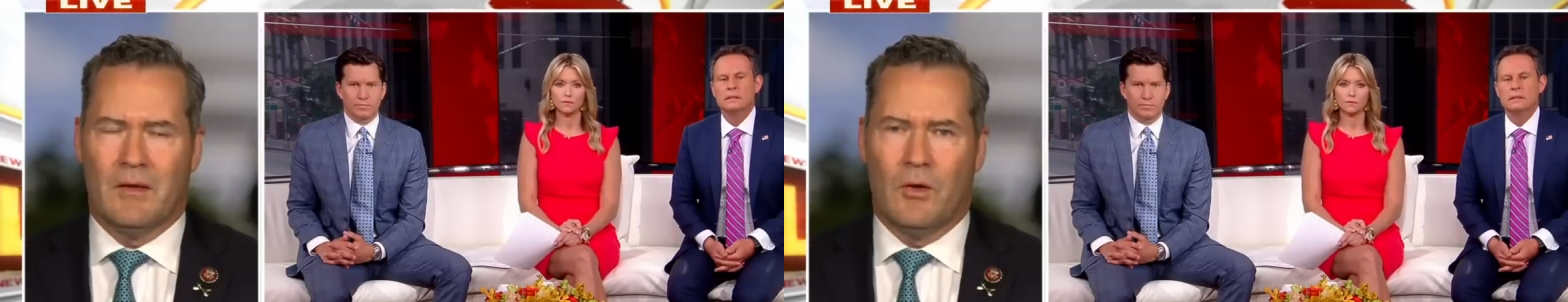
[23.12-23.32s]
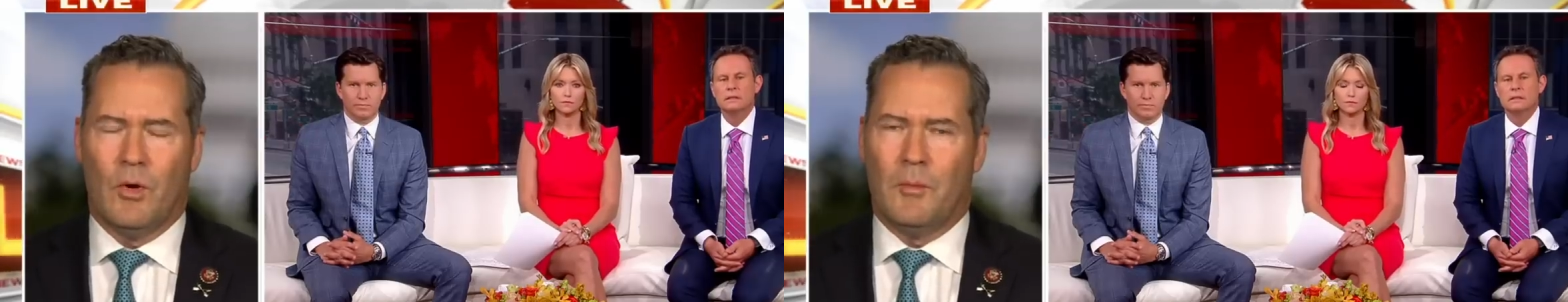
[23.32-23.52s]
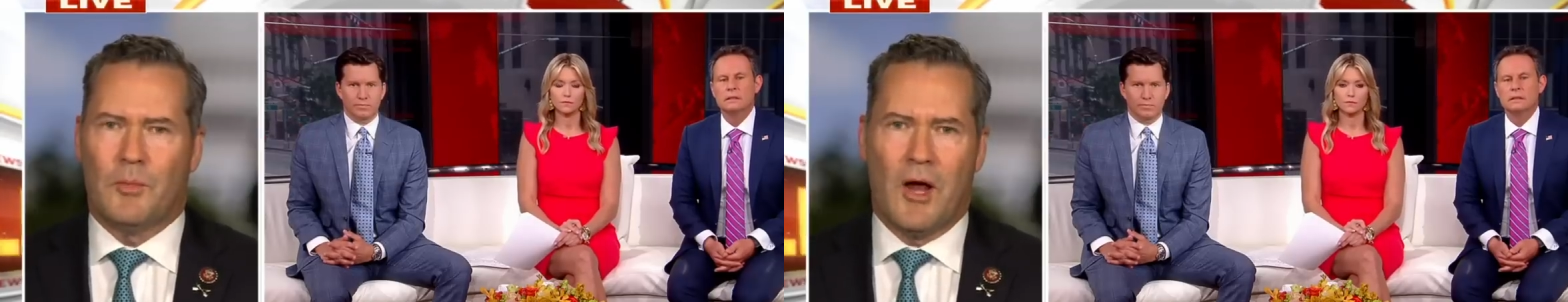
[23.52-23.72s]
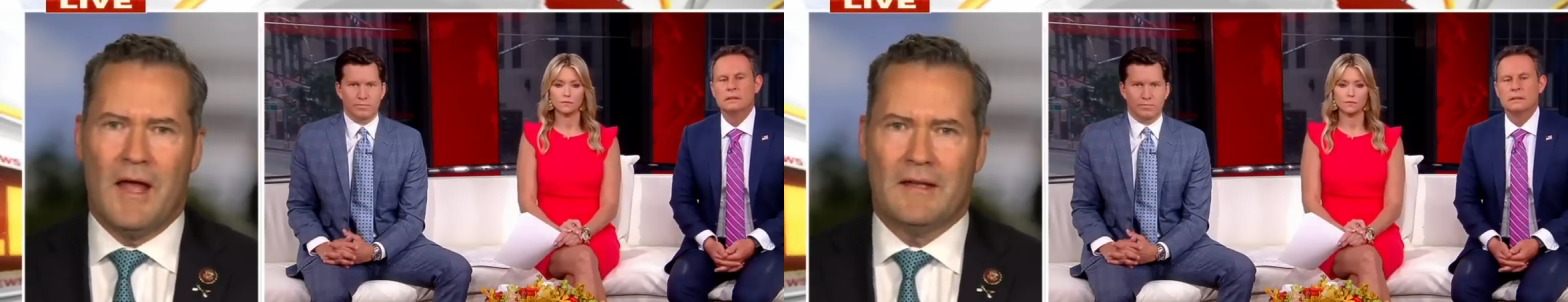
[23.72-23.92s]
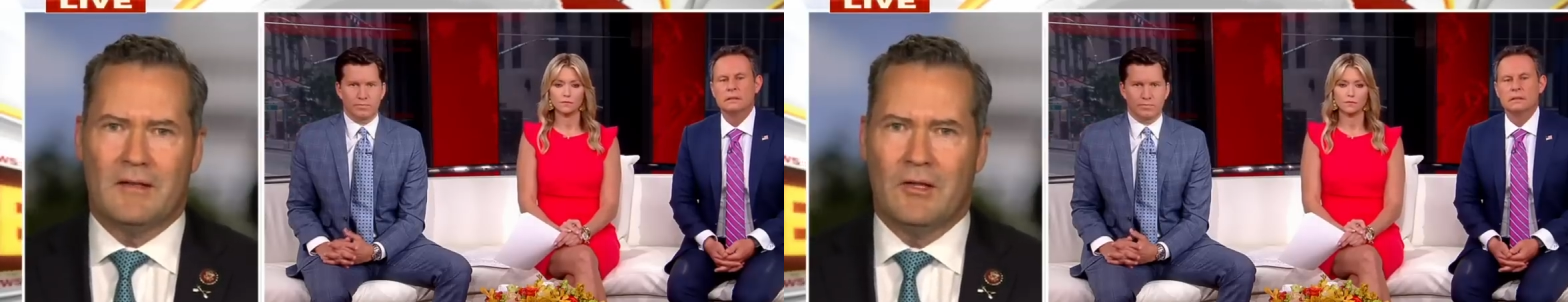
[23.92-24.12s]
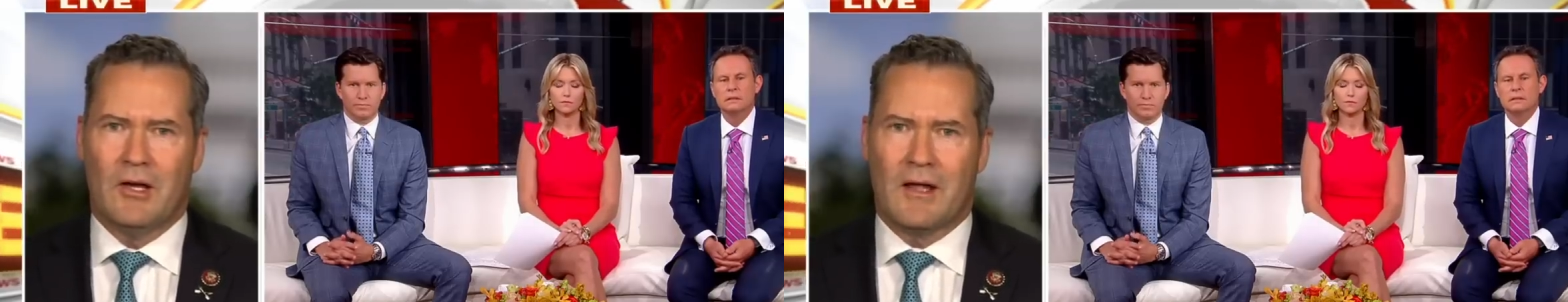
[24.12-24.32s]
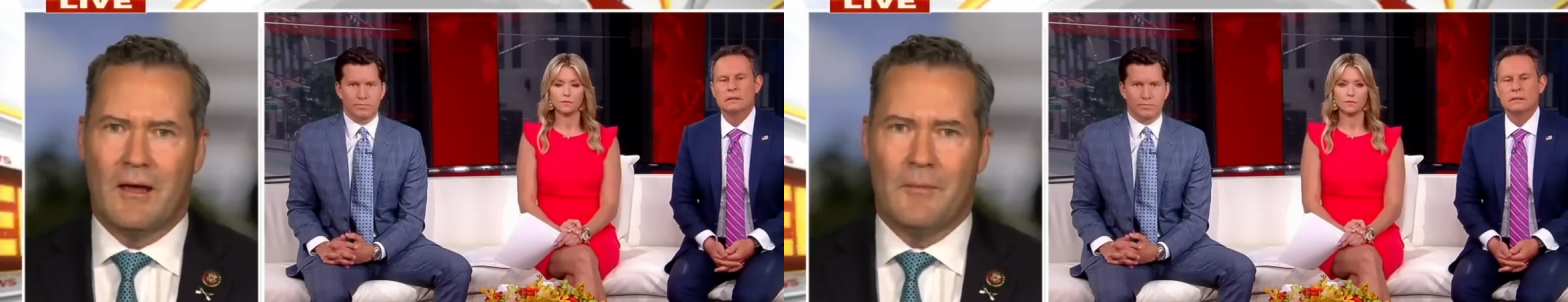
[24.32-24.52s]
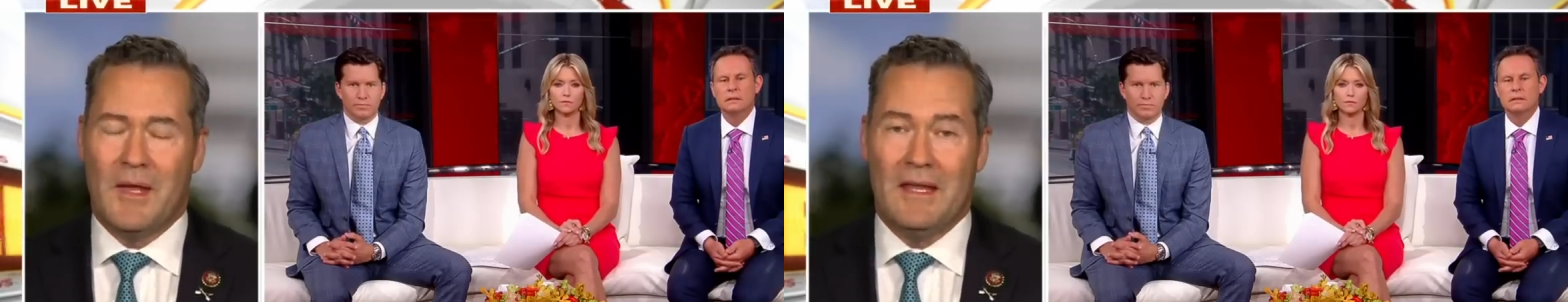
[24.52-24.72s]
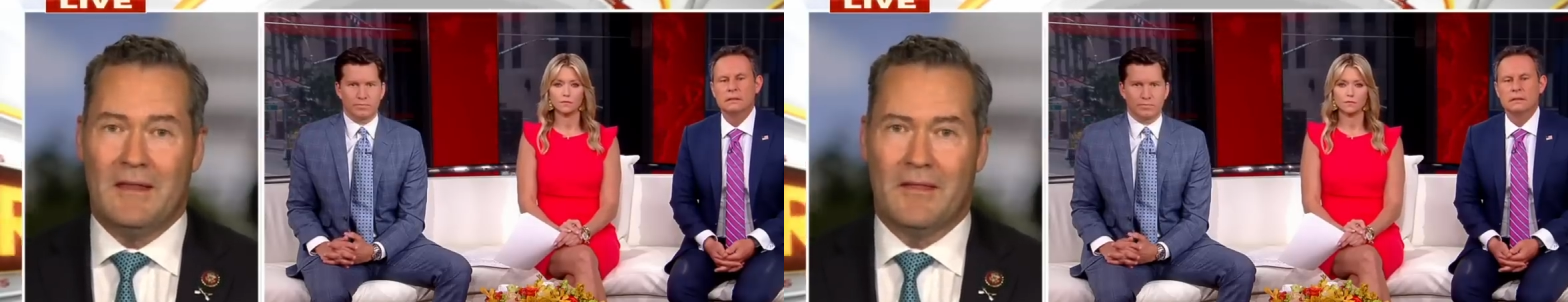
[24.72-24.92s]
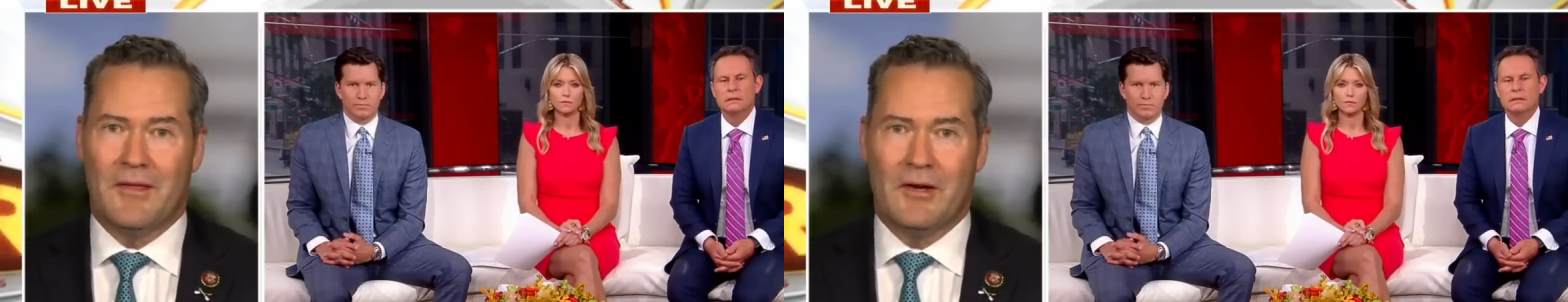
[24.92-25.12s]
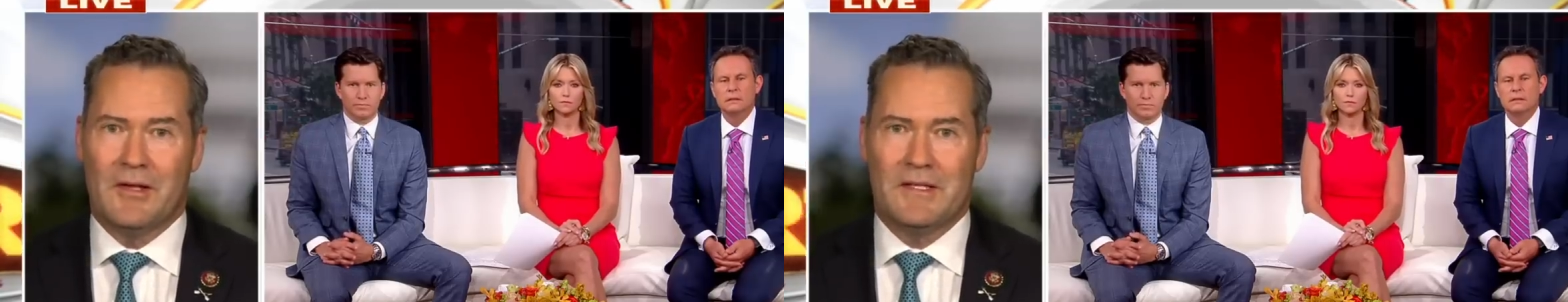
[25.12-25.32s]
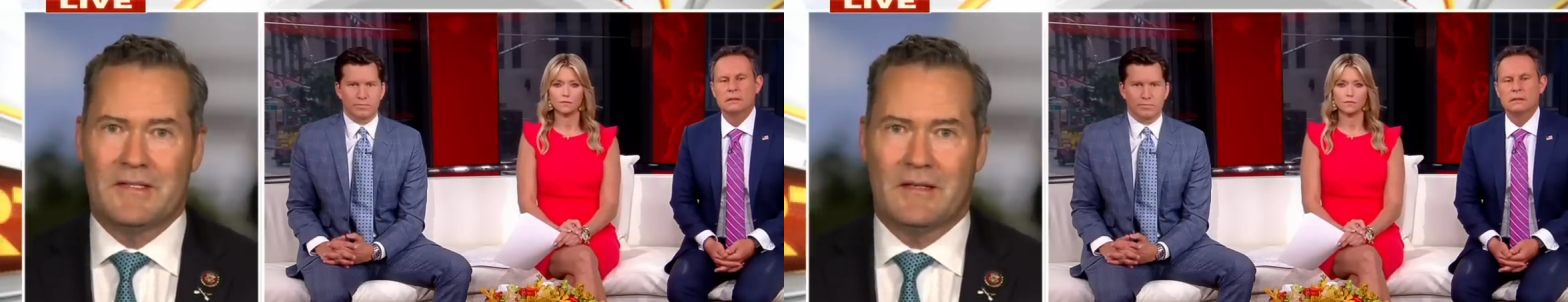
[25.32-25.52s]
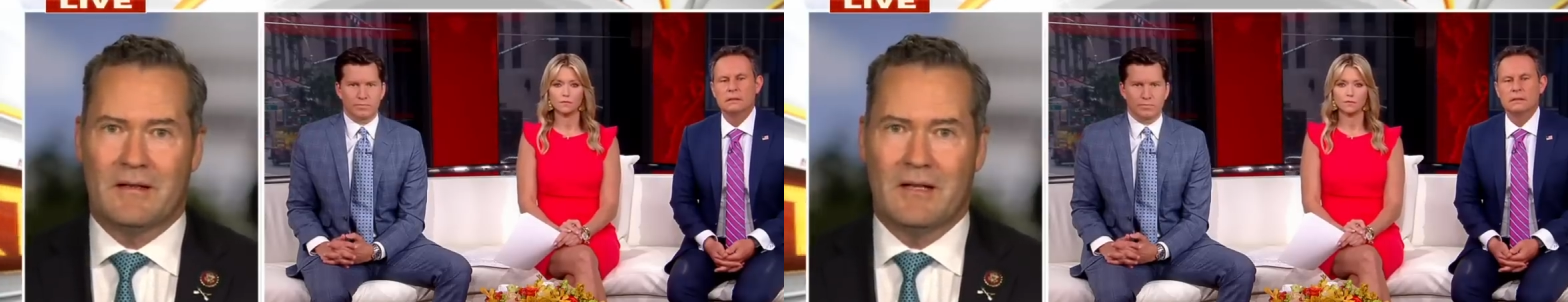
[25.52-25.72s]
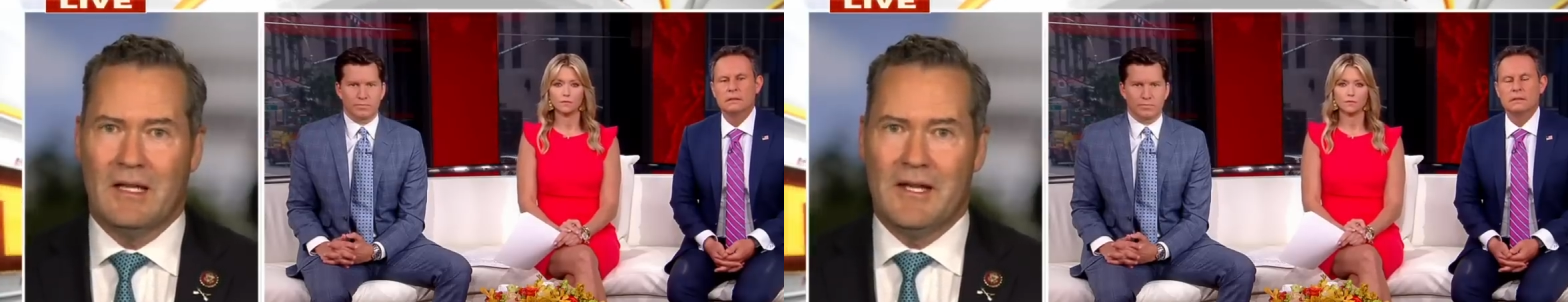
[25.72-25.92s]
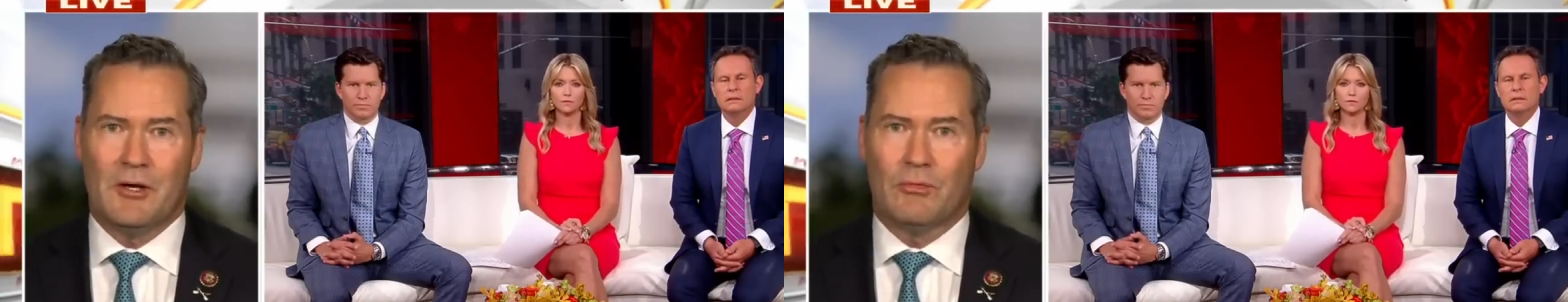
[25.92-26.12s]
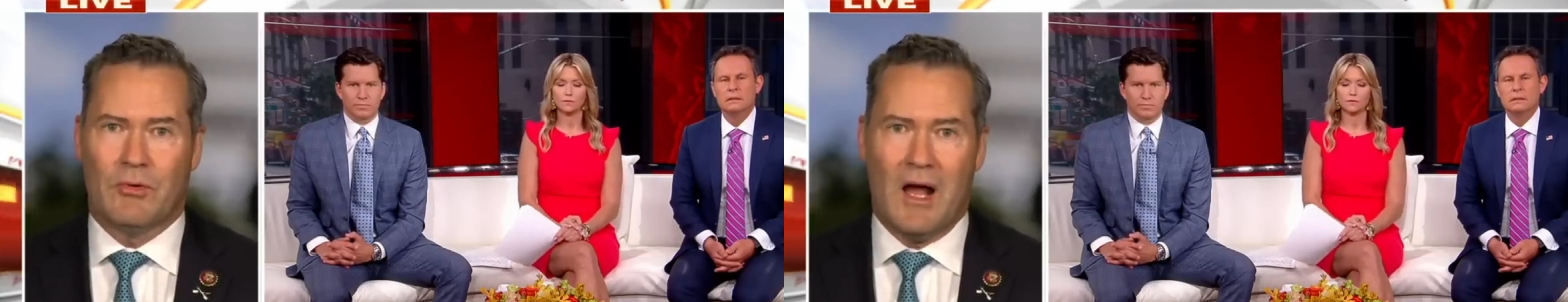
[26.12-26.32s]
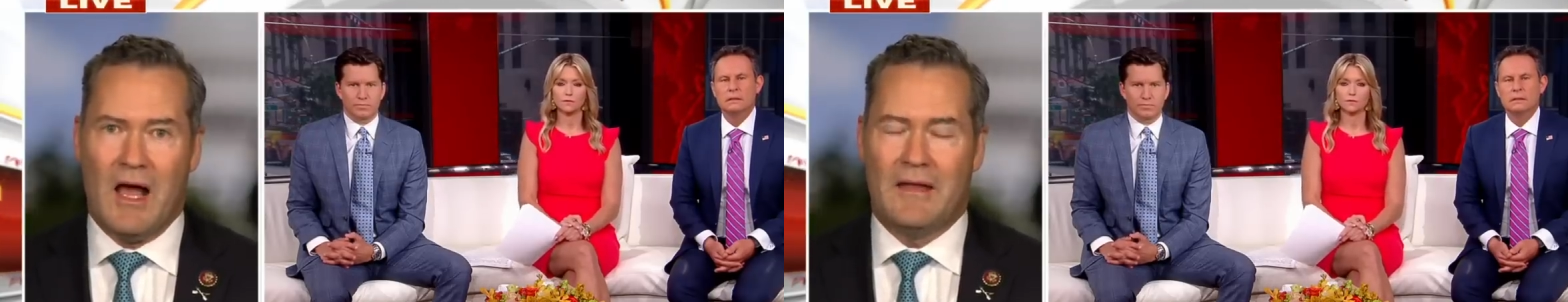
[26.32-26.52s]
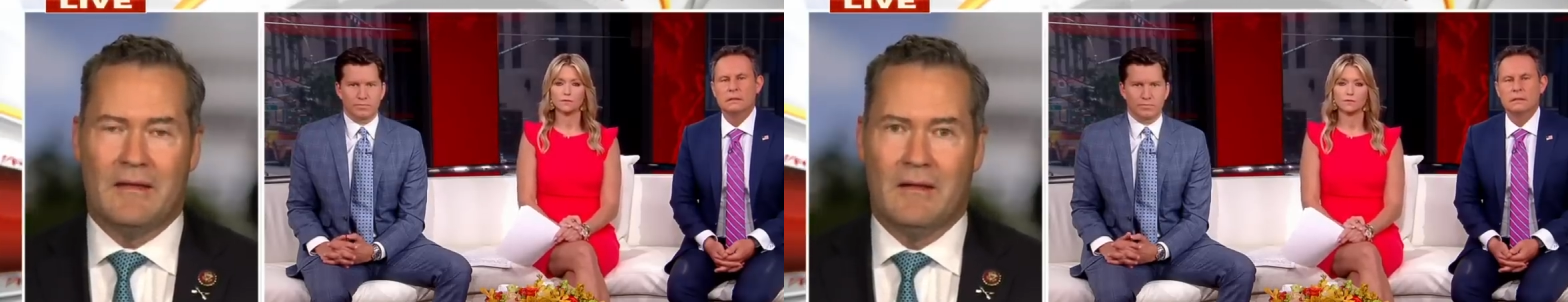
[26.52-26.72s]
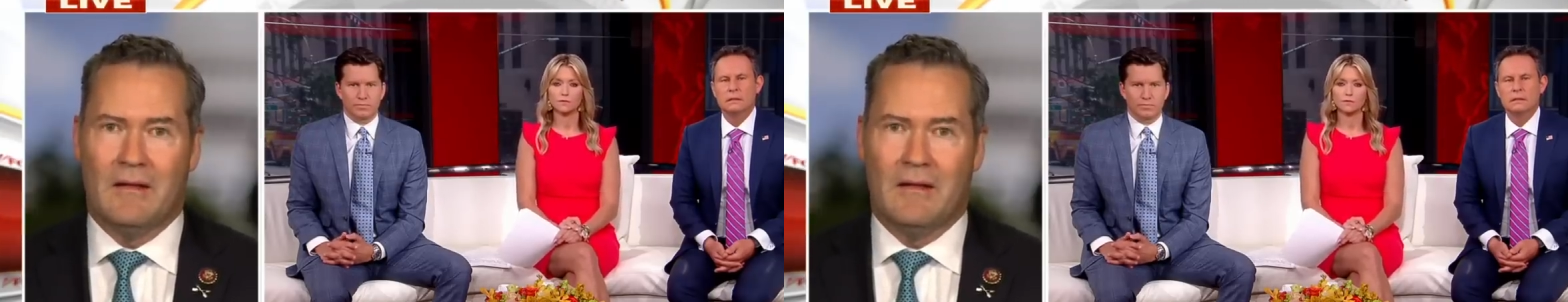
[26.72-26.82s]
Speaker 1: Well, Brian, look, I mean, there is clear rot